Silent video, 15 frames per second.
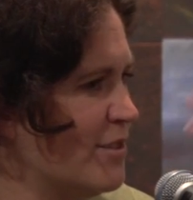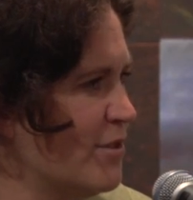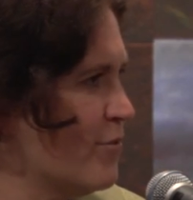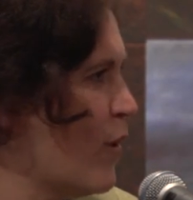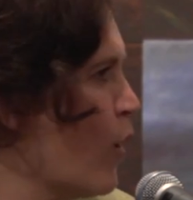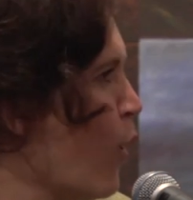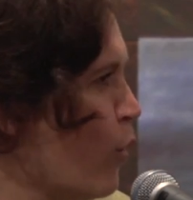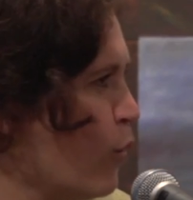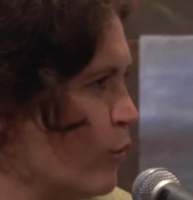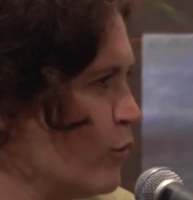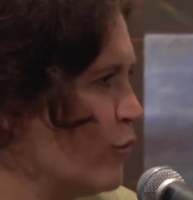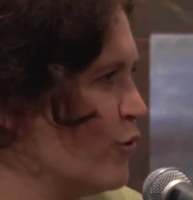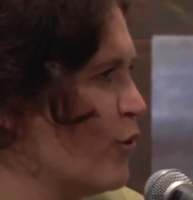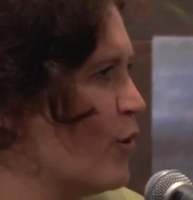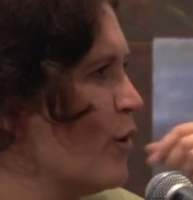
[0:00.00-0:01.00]

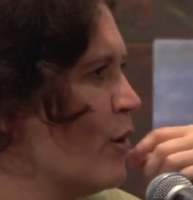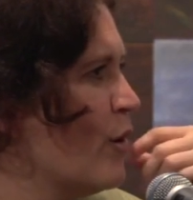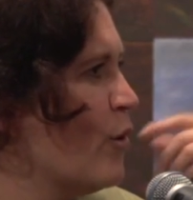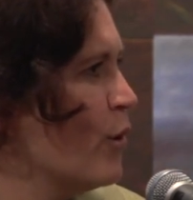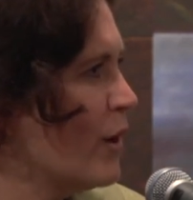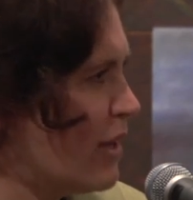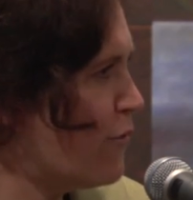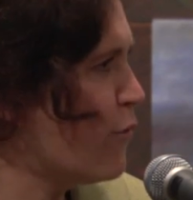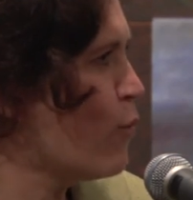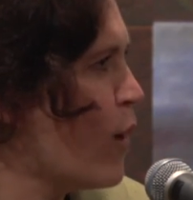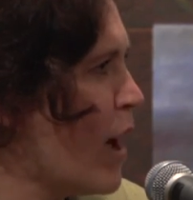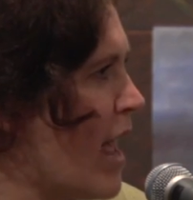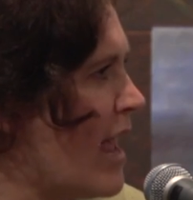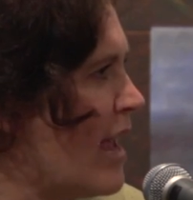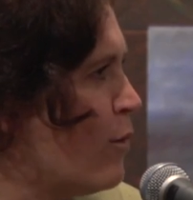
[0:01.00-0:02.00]
divulge or give
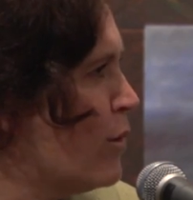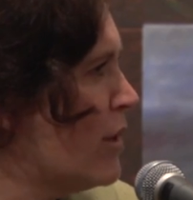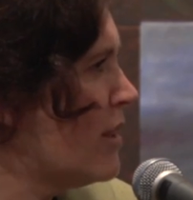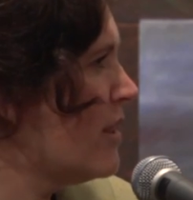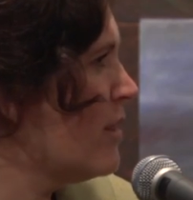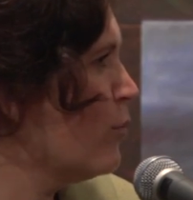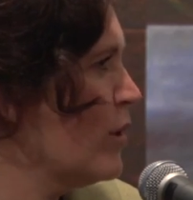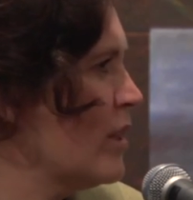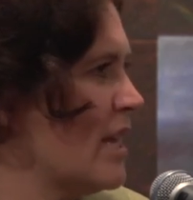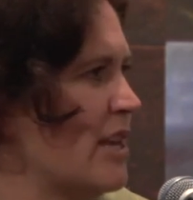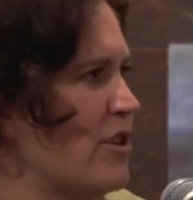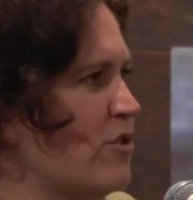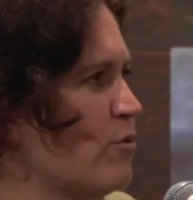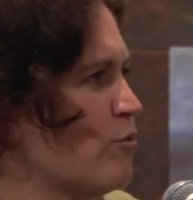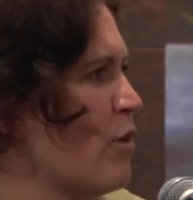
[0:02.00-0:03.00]
away with
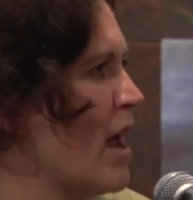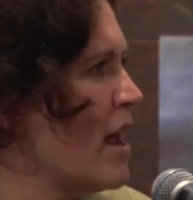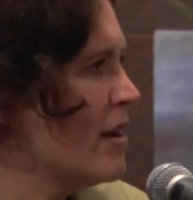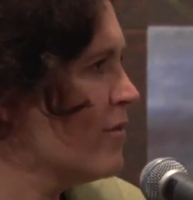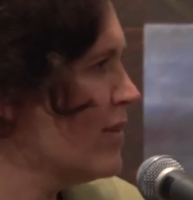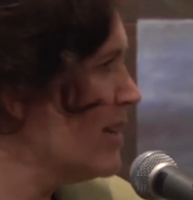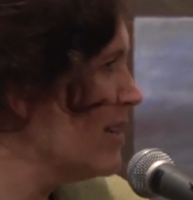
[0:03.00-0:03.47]
each round of